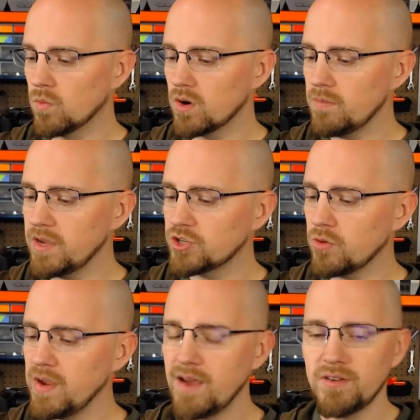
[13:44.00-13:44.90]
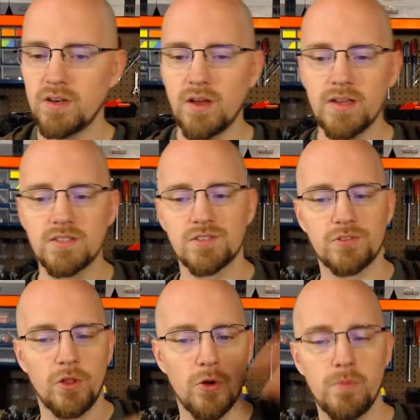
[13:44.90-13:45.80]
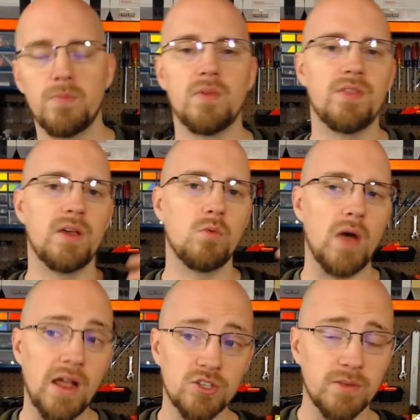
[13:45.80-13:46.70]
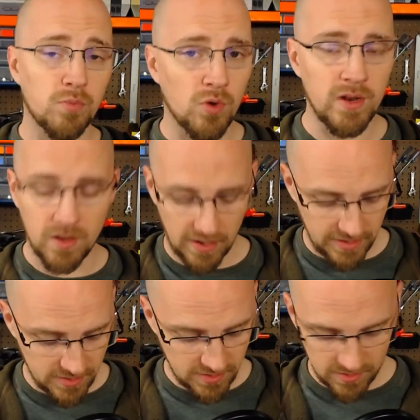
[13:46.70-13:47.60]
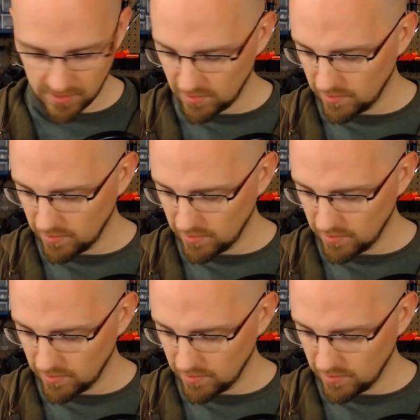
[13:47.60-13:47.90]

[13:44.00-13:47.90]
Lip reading: We're gonna make sure we have a nice slope that will actually print nice.